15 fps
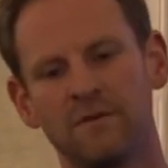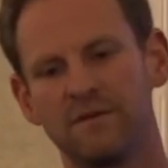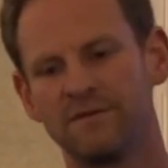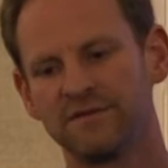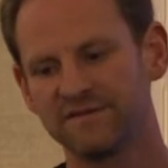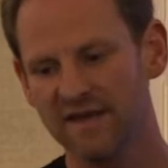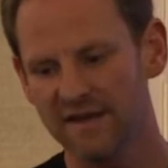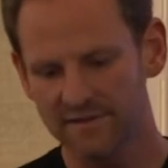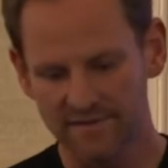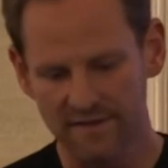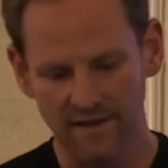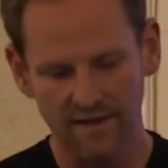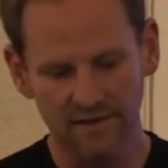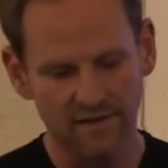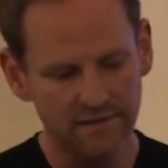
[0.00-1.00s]
The second
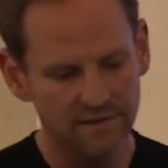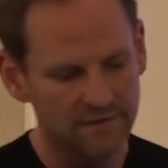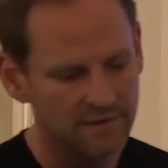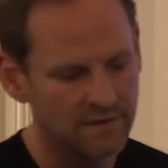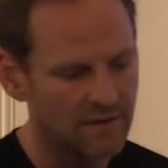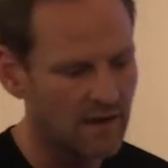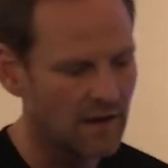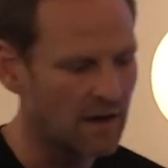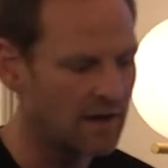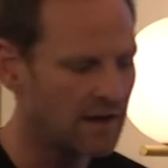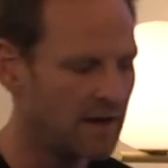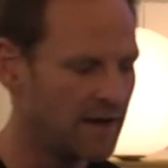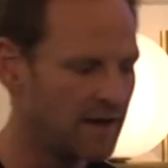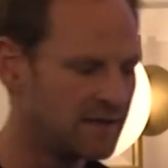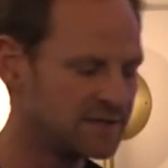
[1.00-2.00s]
thing
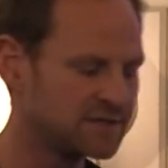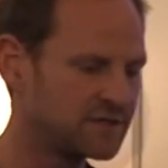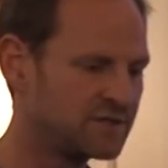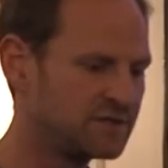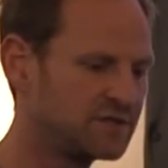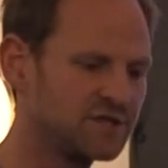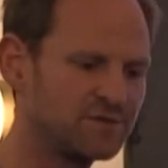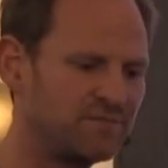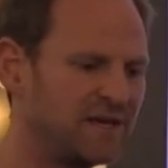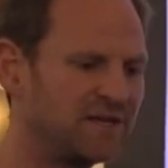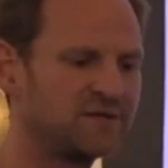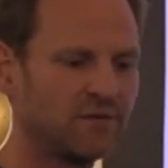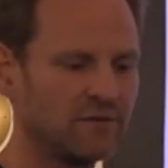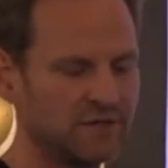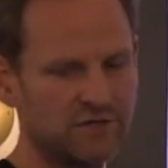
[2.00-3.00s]
is just being
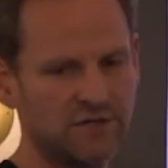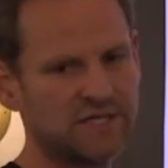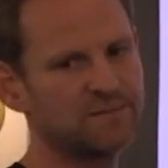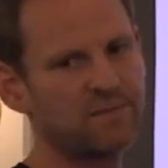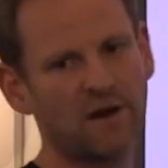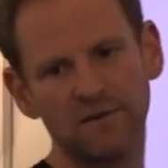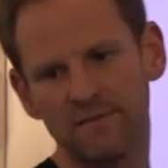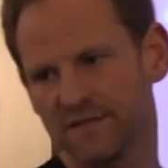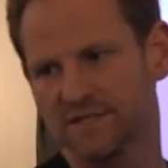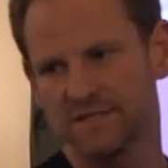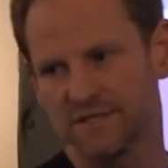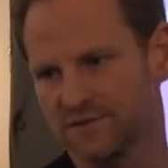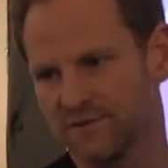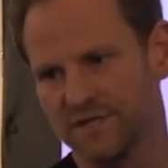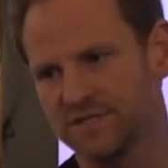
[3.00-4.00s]
totally transparent about the
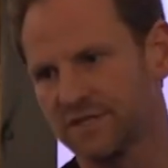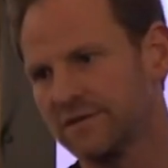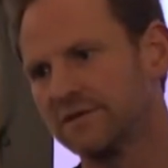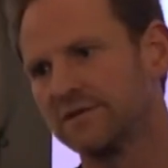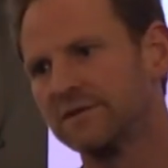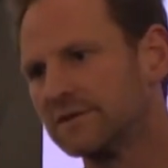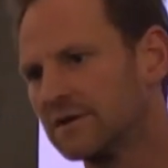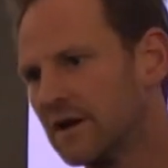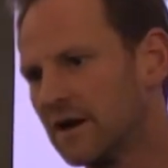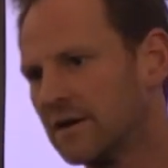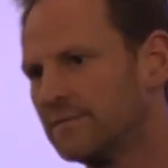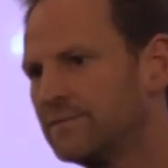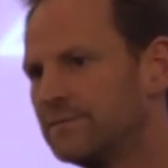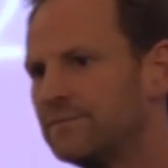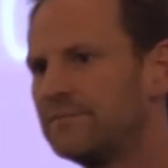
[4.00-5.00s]
situation.
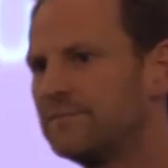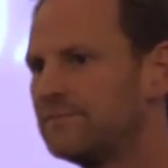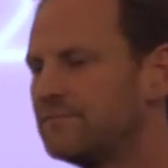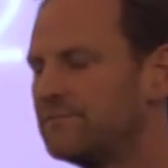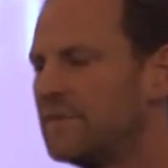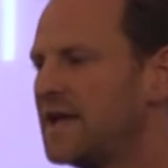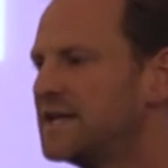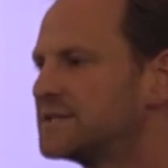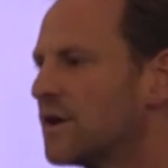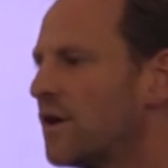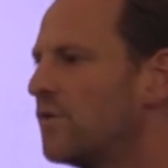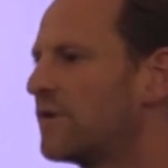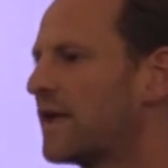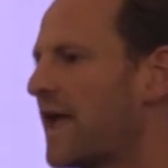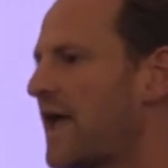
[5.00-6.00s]
It's
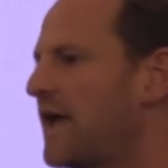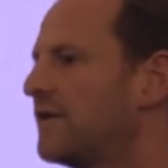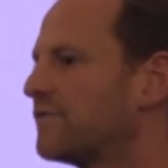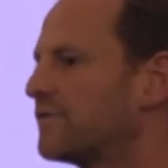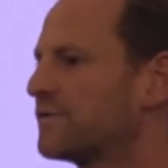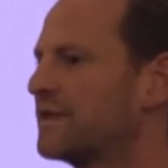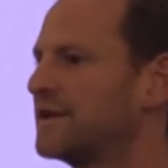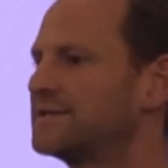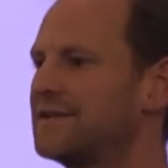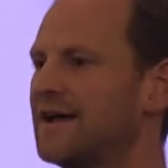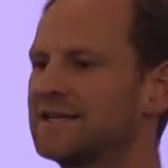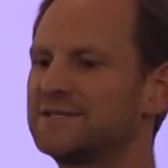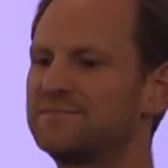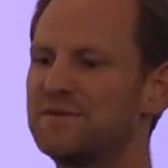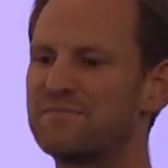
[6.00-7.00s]
okay for things
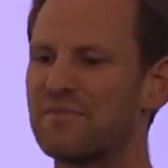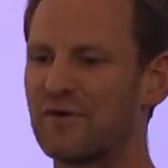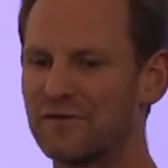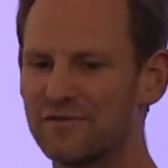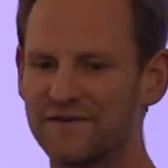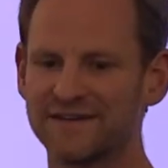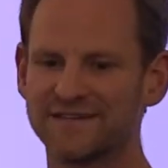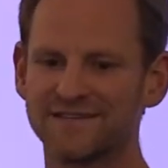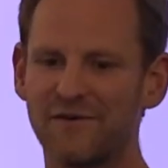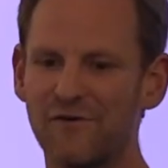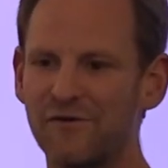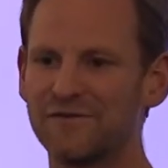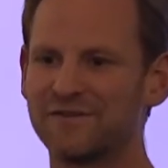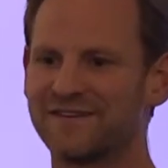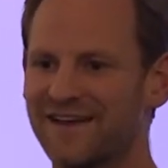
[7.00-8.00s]
not to be perfect
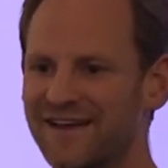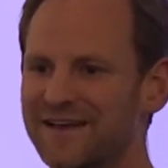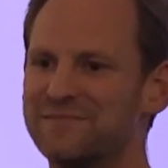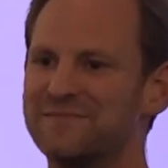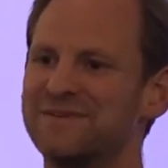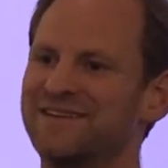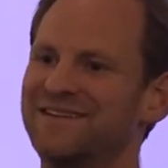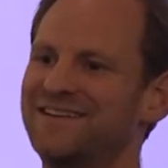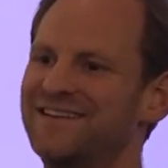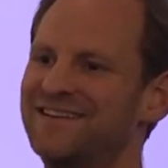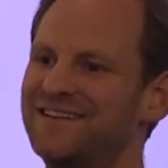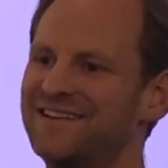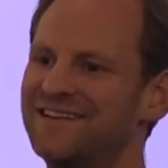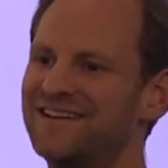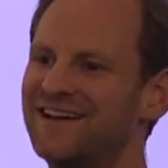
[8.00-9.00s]
all the time.
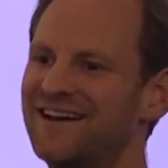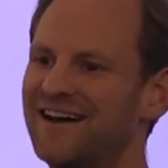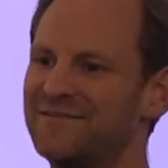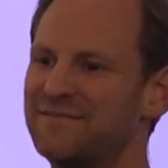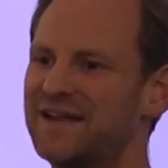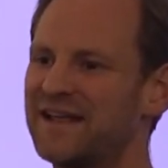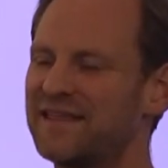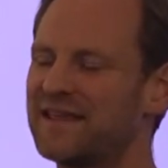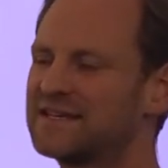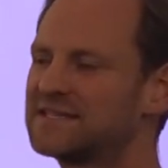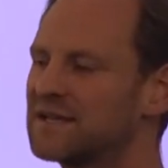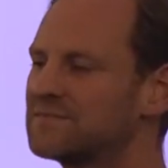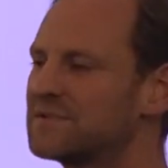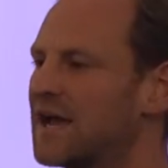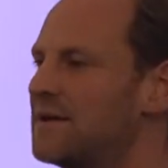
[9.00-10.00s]
And I think
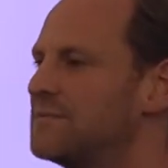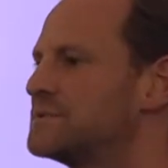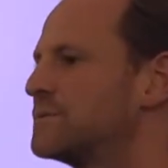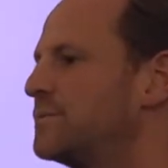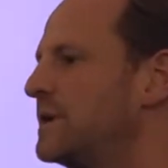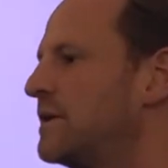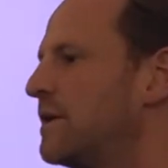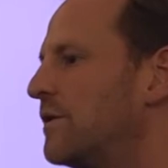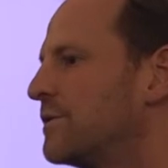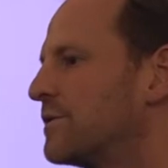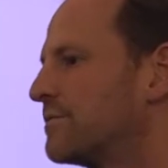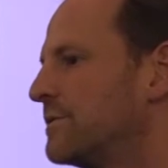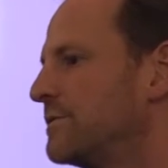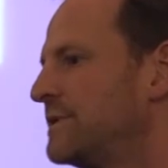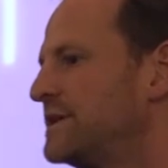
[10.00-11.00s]
sometimes we go
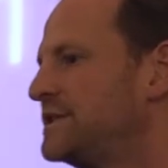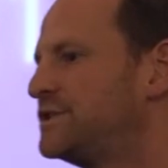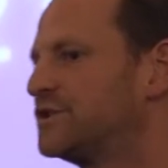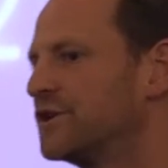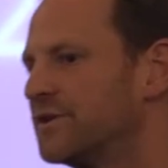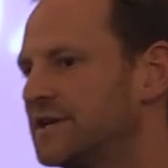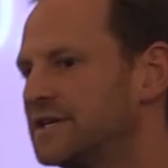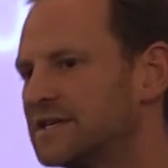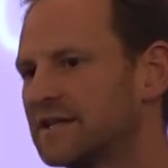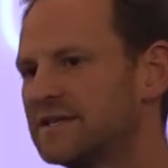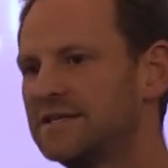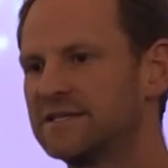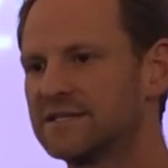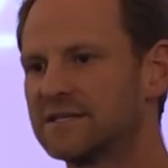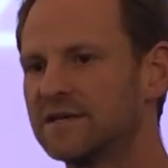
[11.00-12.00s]
through these journeys at
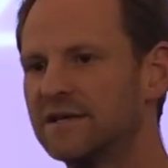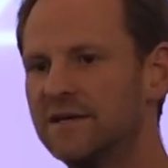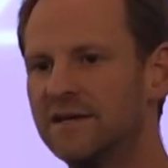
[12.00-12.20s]
these